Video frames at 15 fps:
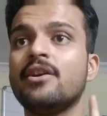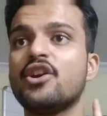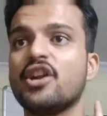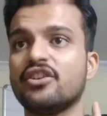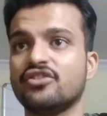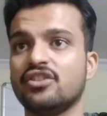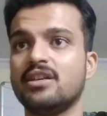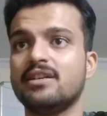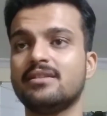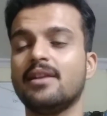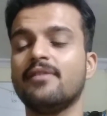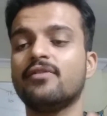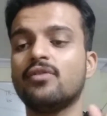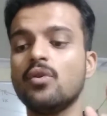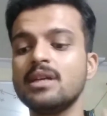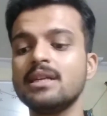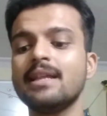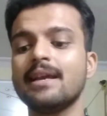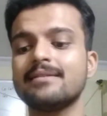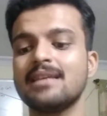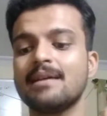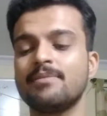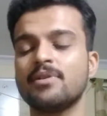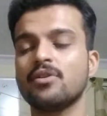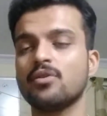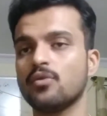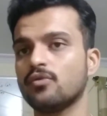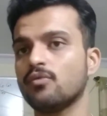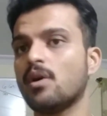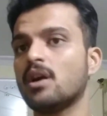introduction itself so that the examiner
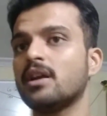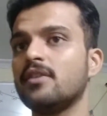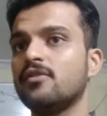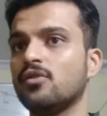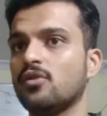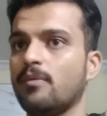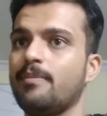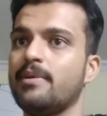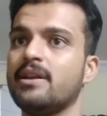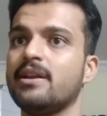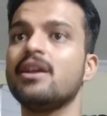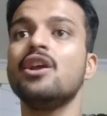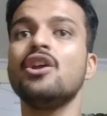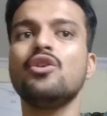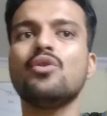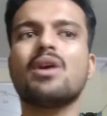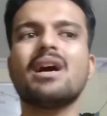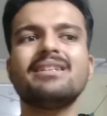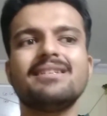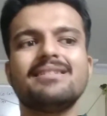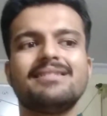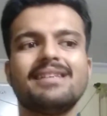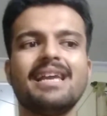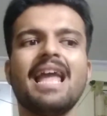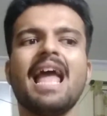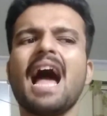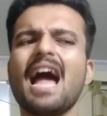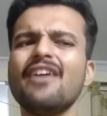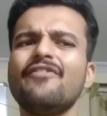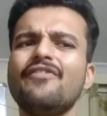knows what is your opinion. You can't just say,
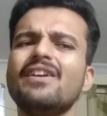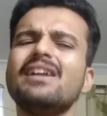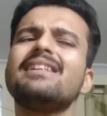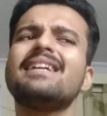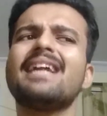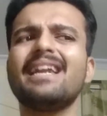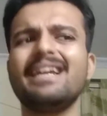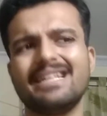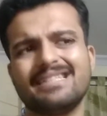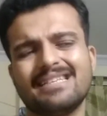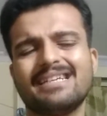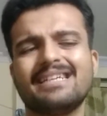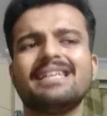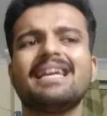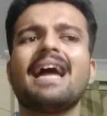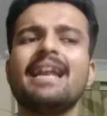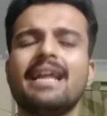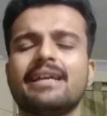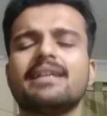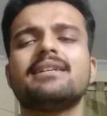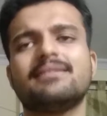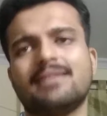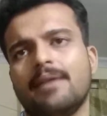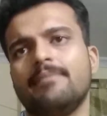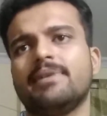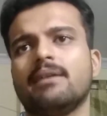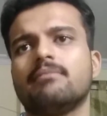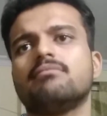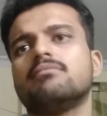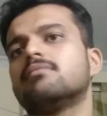I feel that I disagree and agree at the same
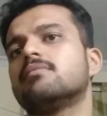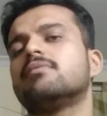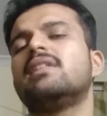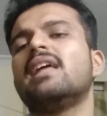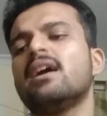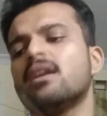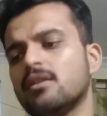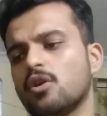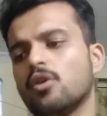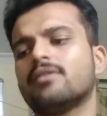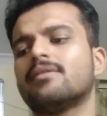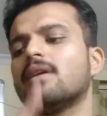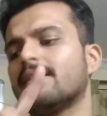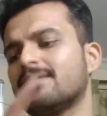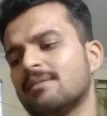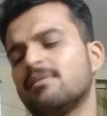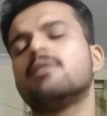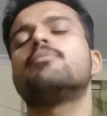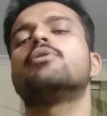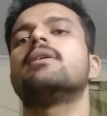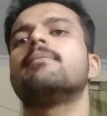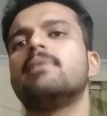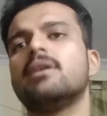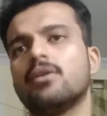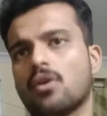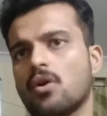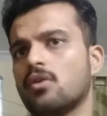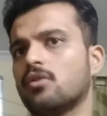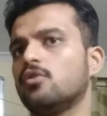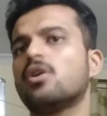time. There, the examiner will put a big
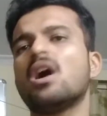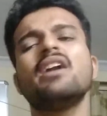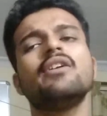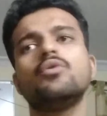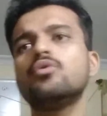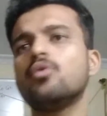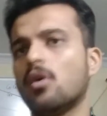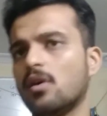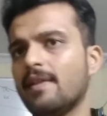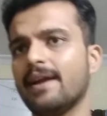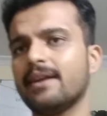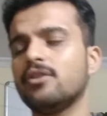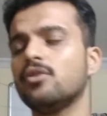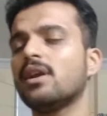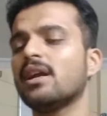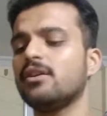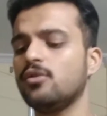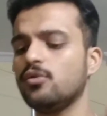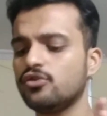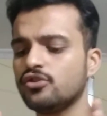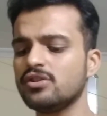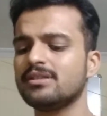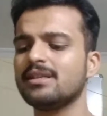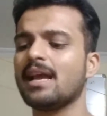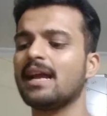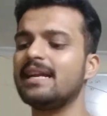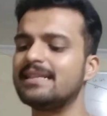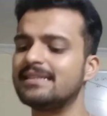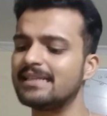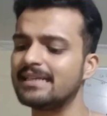wrong. You can't do all that. You should say, I
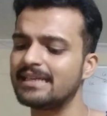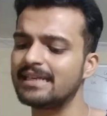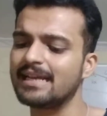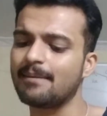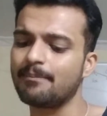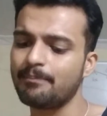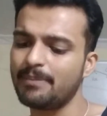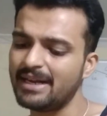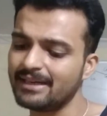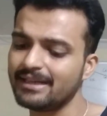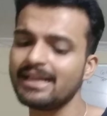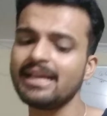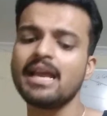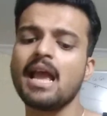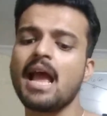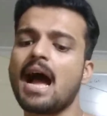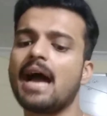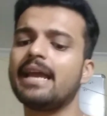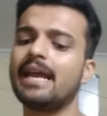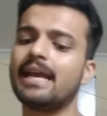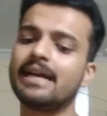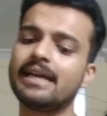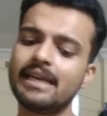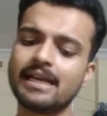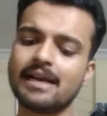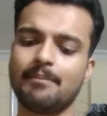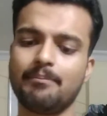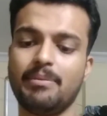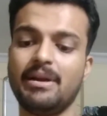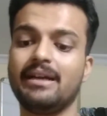disagree completely, I agree
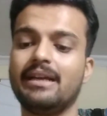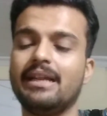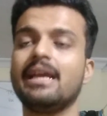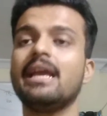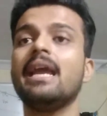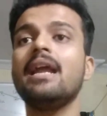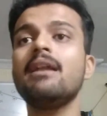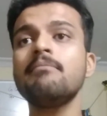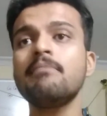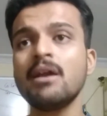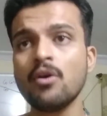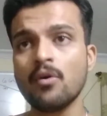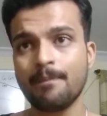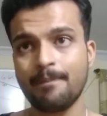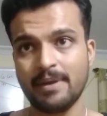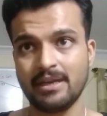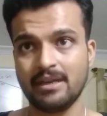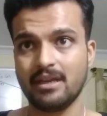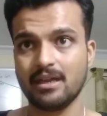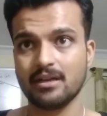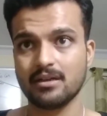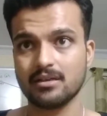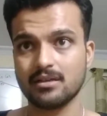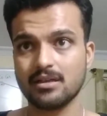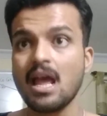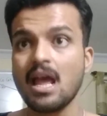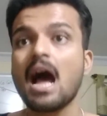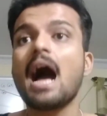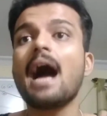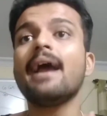completely. In my opinion,
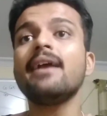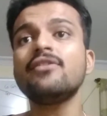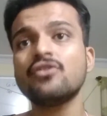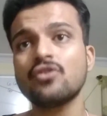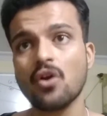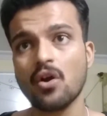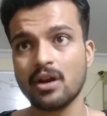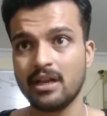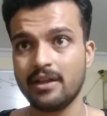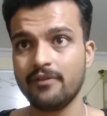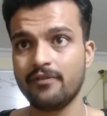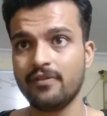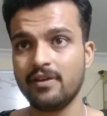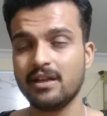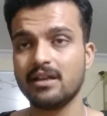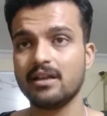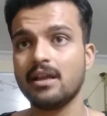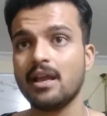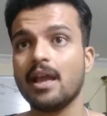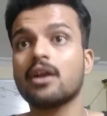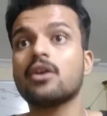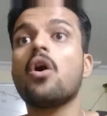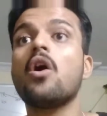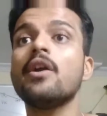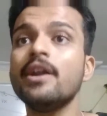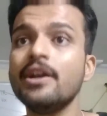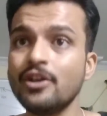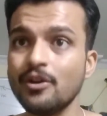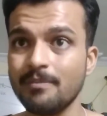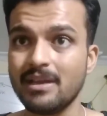I strongly feel,
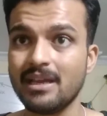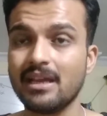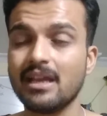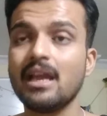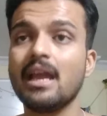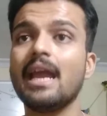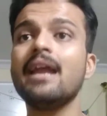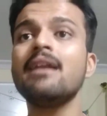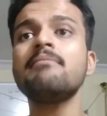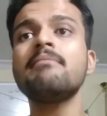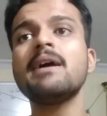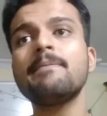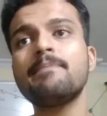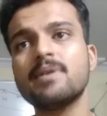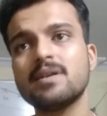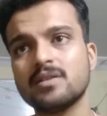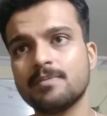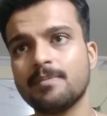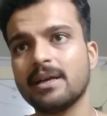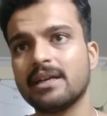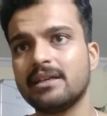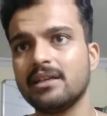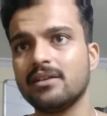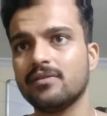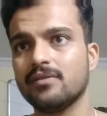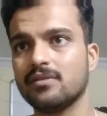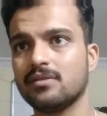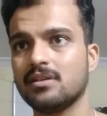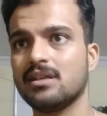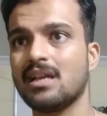according to me, in my perspective,
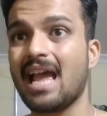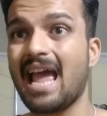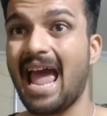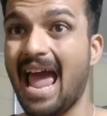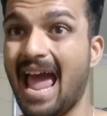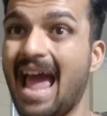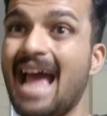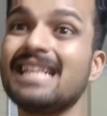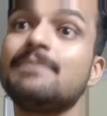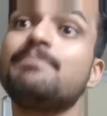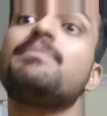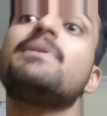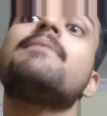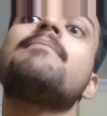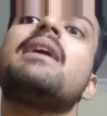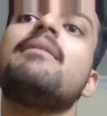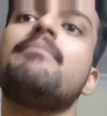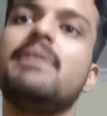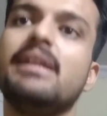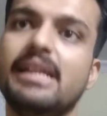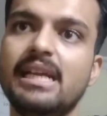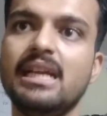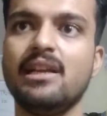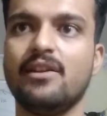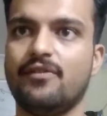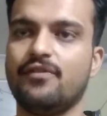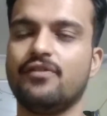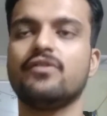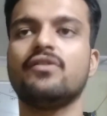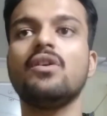as per my
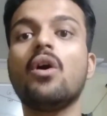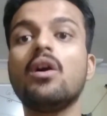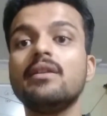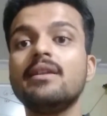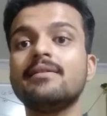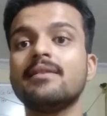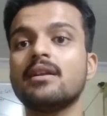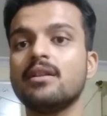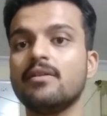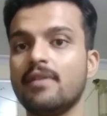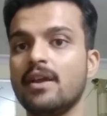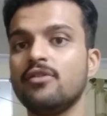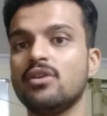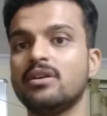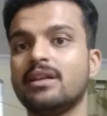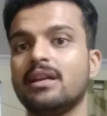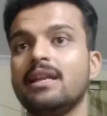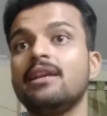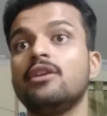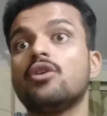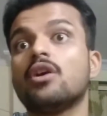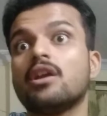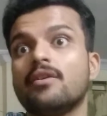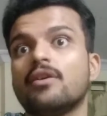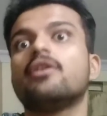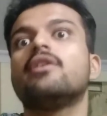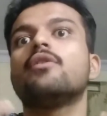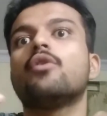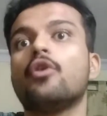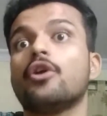beliefs. See, all these are the ways you're telling you're
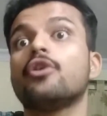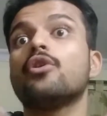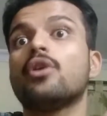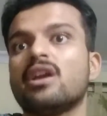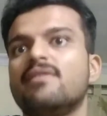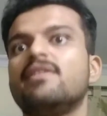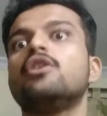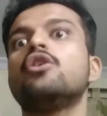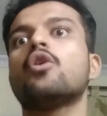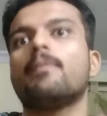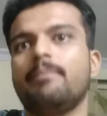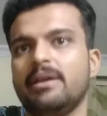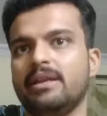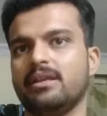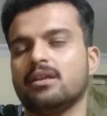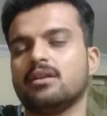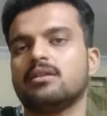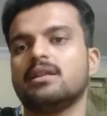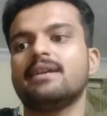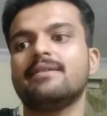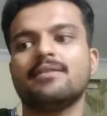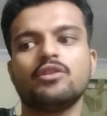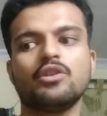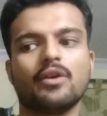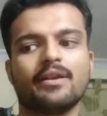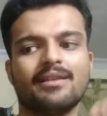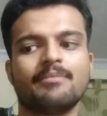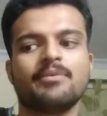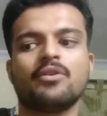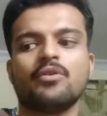giving your opinion. That is how the
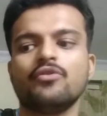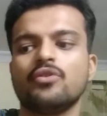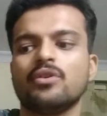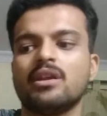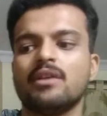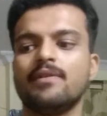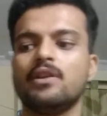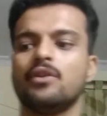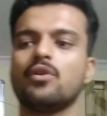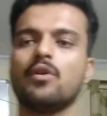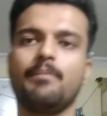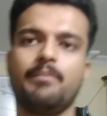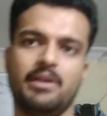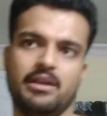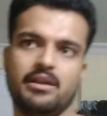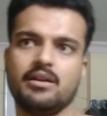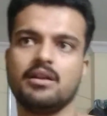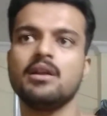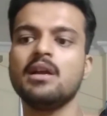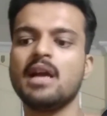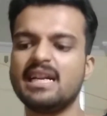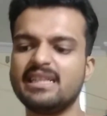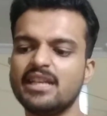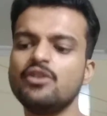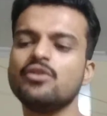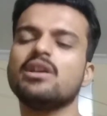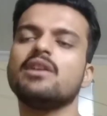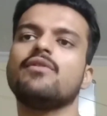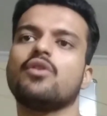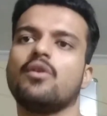examiner knows you're giving your opinion. And then you
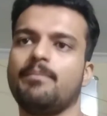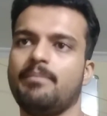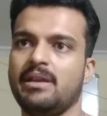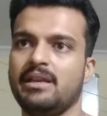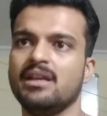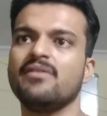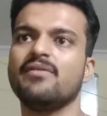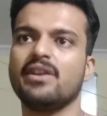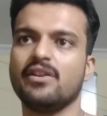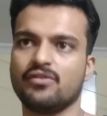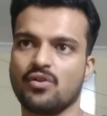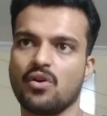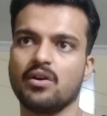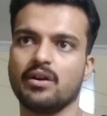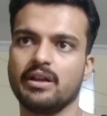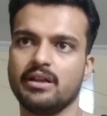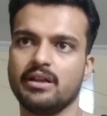give your opinion very strongly.